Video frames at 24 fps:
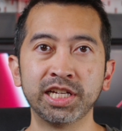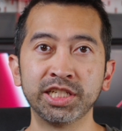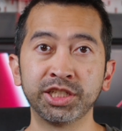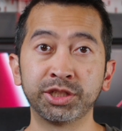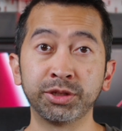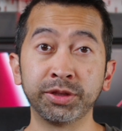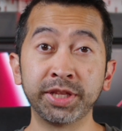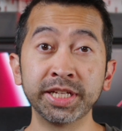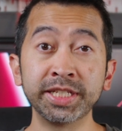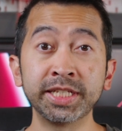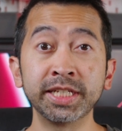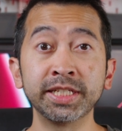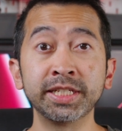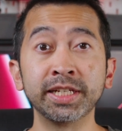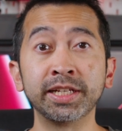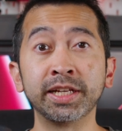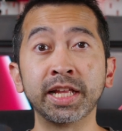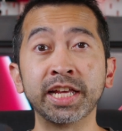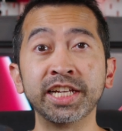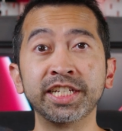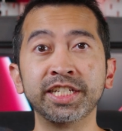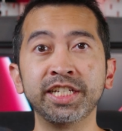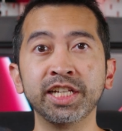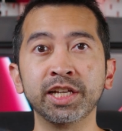So this is an
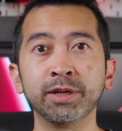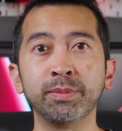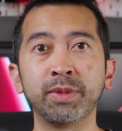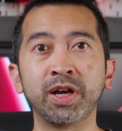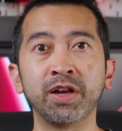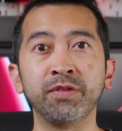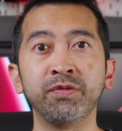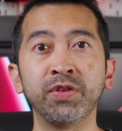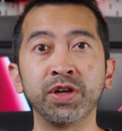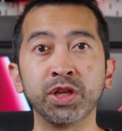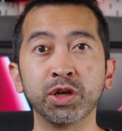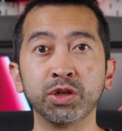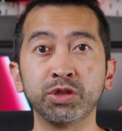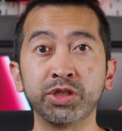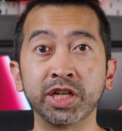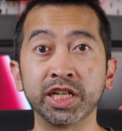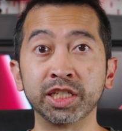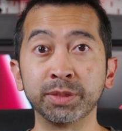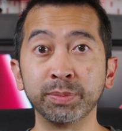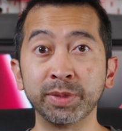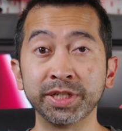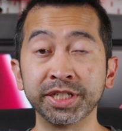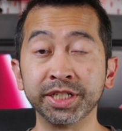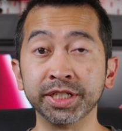HDMI video
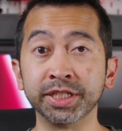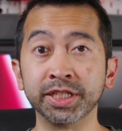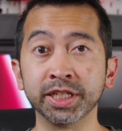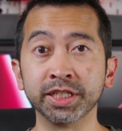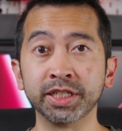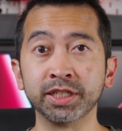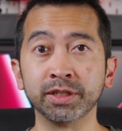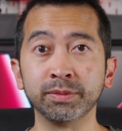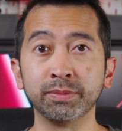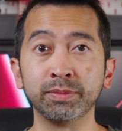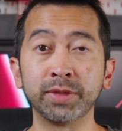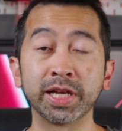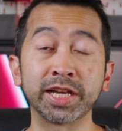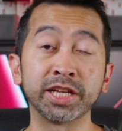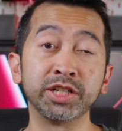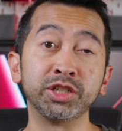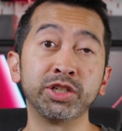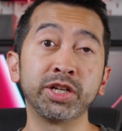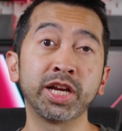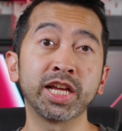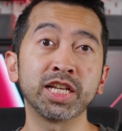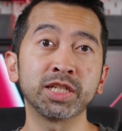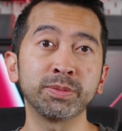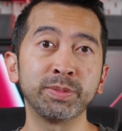transmission system that can
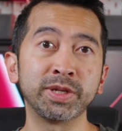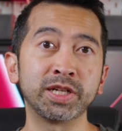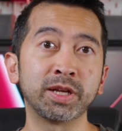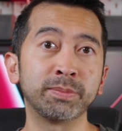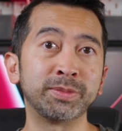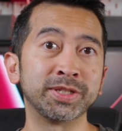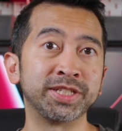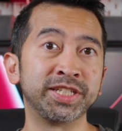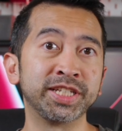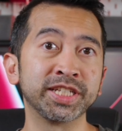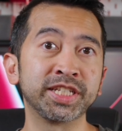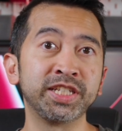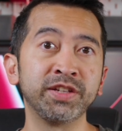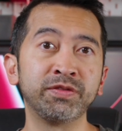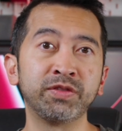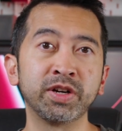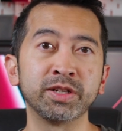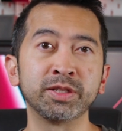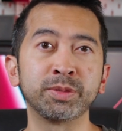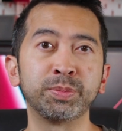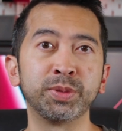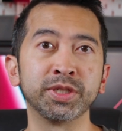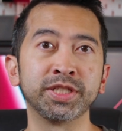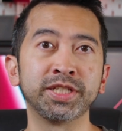transmit up to 60
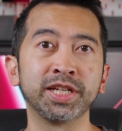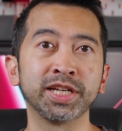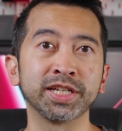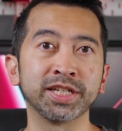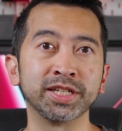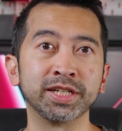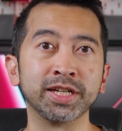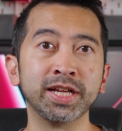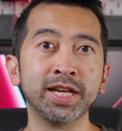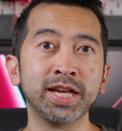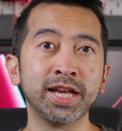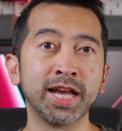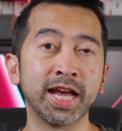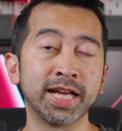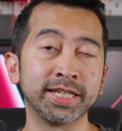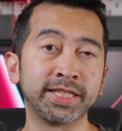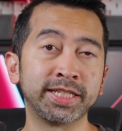frames per second at